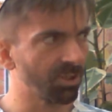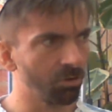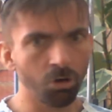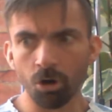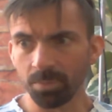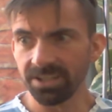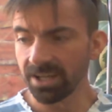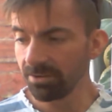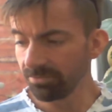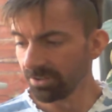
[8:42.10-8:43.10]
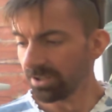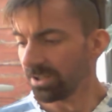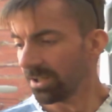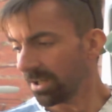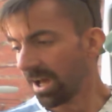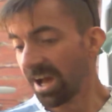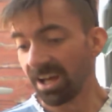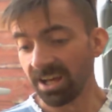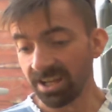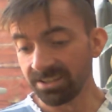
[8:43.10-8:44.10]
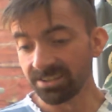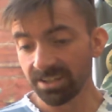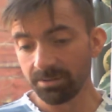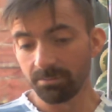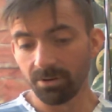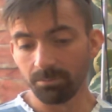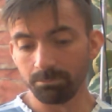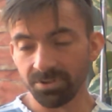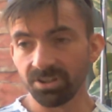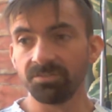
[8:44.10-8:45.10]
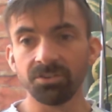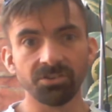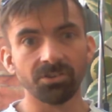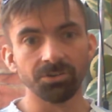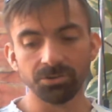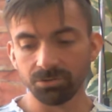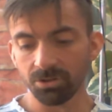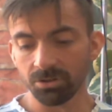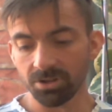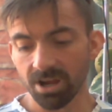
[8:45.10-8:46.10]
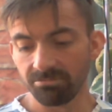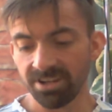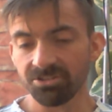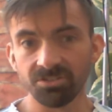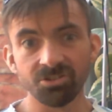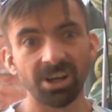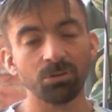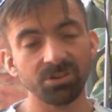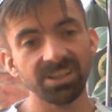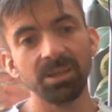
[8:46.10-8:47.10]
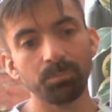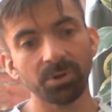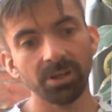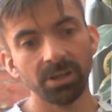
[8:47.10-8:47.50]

core PDF. And Modiphius has also done a Rangers of Shadow Deep